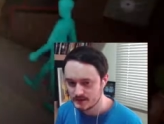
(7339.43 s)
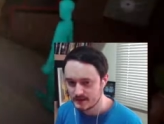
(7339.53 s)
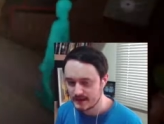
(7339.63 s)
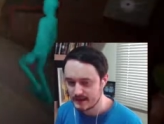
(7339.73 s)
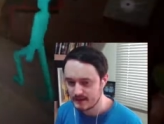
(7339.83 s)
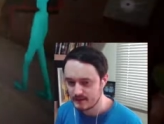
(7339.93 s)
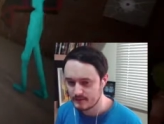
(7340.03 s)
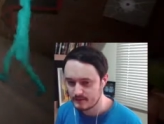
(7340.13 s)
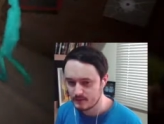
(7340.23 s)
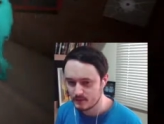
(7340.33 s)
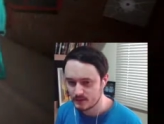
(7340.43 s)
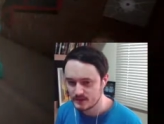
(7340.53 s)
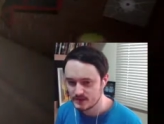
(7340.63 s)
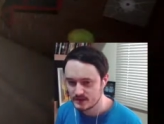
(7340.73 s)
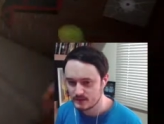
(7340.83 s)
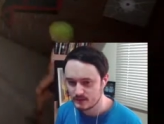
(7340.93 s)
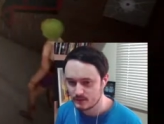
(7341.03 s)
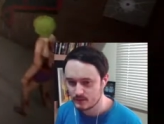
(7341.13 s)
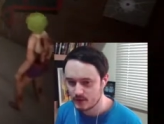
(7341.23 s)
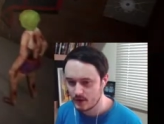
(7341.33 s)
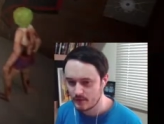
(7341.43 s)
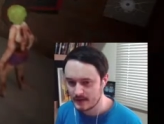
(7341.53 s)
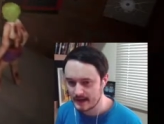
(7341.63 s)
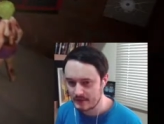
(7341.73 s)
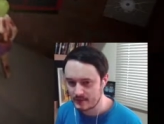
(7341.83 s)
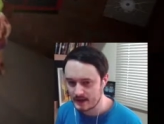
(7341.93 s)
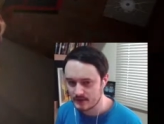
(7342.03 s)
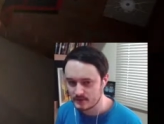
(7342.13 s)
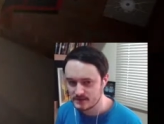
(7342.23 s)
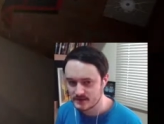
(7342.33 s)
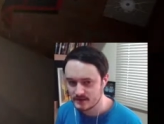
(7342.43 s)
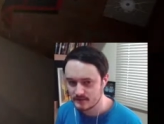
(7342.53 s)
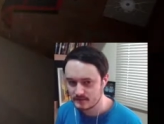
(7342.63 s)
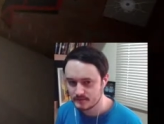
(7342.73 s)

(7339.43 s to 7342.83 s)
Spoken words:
but we've got all our camera angles here,